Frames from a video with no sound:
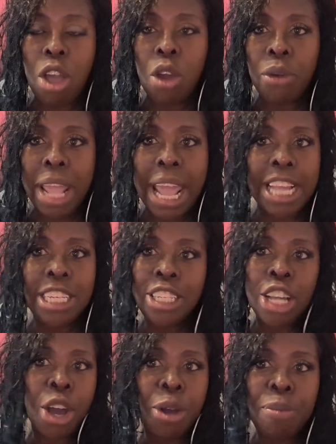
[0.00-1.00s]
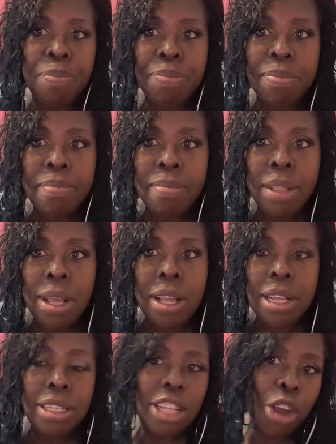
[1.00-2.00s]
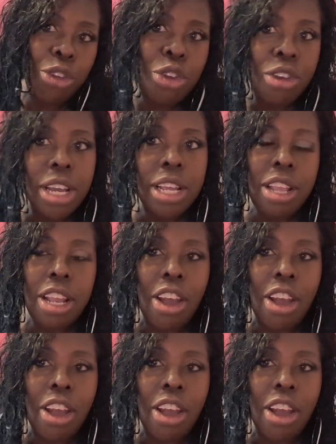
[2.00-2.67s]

Okay, so you could,